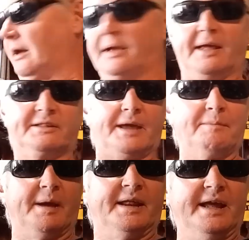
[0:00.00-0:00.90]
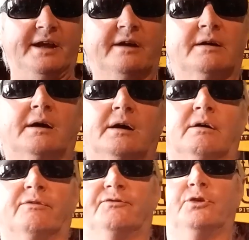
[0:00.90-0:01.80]
came out here
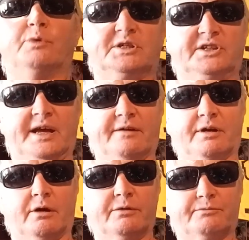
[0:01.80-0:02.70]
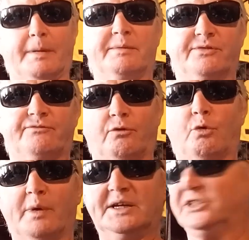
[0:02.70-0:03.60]
a few weeks now ago, maybe
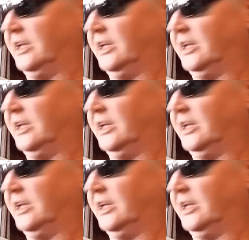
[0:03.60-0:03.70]
4 weeks,